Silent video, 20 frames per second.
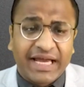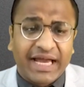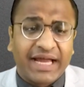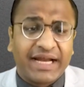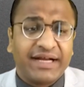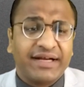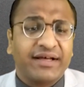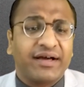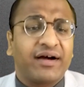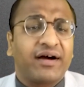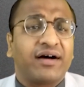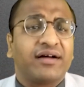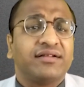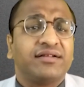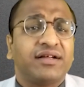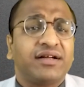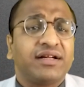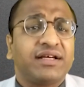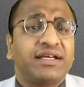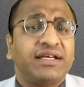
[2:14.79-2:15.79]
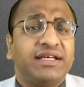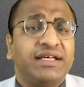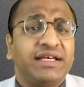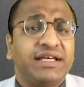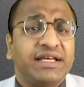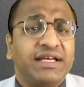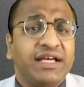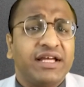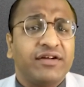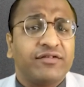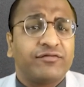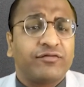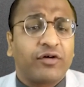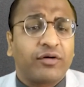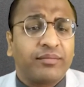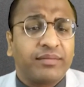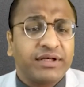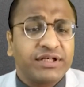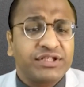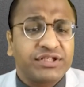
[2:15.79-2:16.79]
and other key
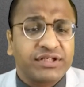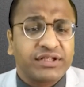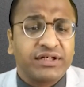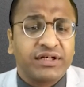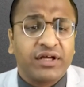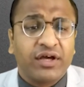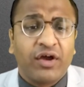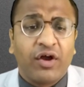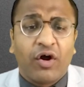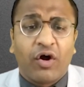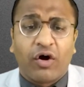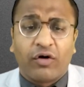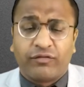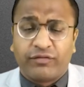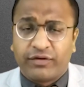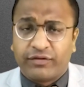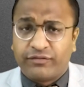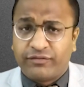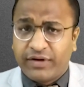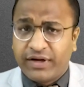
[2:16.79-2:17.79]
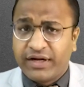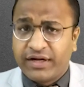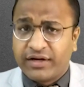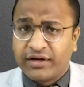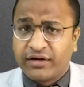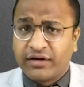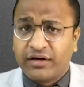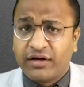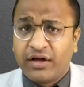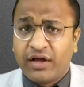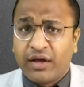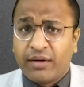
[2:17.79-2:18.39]
information of a vendor